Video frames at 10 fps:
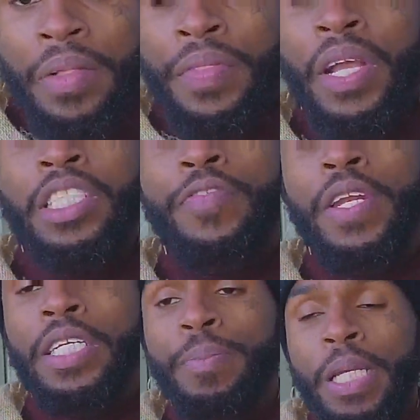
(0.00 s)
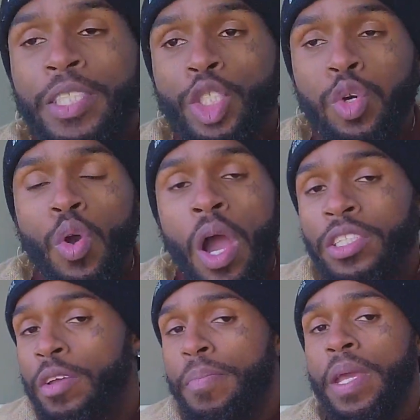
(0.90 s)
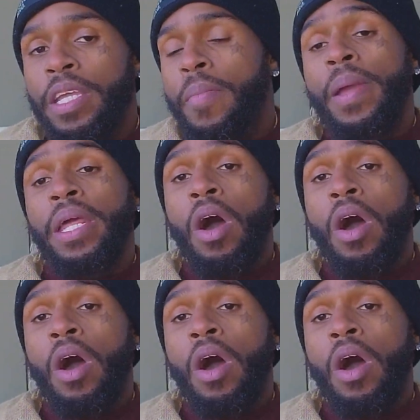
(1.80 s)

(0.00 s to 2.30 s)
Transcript: There's finna be a 200 million man